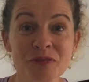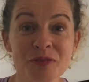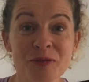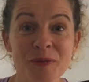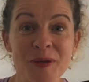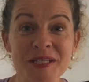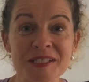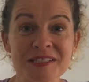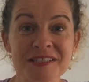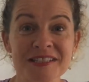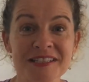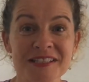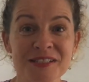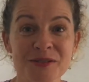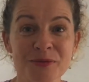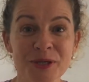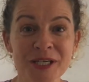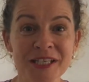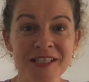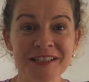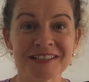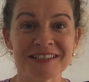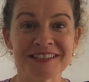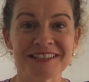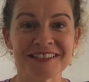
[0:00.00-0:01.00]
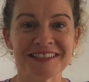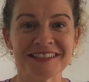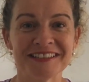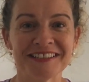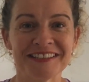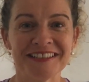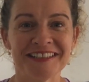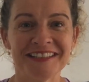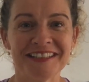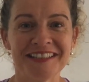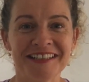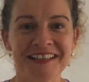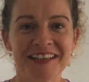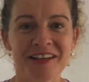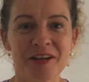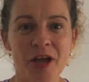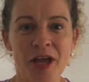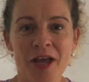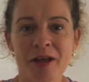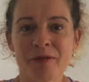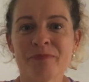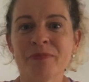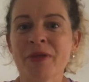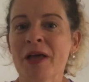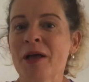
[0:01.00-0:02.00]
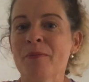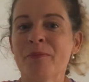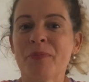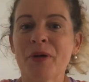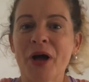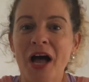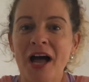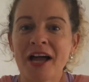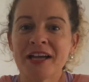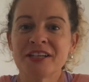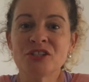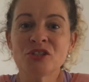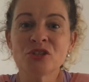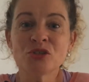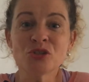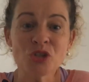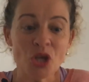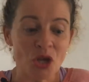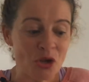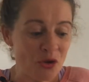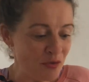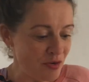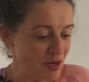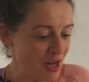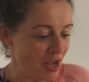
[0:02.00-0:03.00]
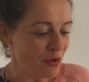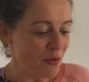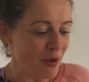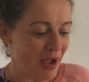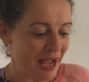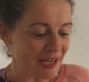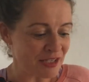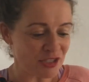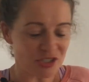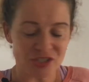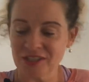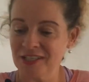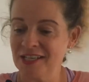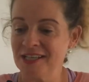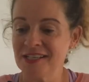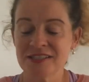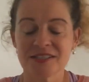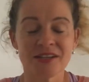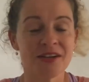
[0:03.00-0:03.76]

it for about 6 weeks. But I so know Ash and he